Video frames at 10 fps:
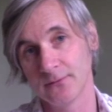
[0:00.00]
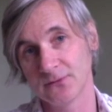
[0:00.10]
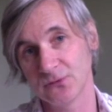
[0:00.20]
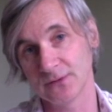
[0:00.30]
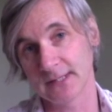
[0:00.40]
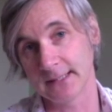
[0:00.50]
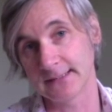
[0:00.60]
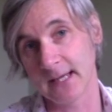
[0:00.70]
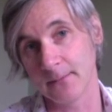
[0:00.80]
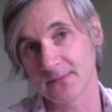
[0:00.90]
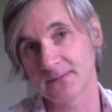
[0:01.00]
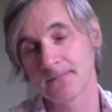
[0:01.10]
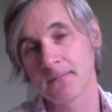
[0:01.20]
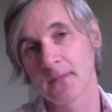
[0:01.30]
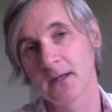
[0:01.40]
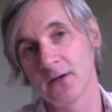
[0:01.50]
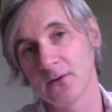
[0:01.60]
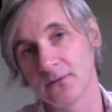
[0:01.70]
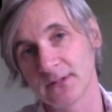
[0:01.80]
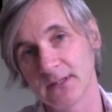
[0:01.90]
suicide attempts and
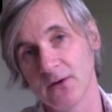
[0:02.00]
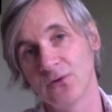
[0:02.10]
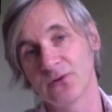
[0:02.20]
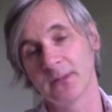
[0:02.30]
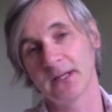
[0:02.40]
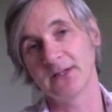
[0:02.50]
obviously ultimately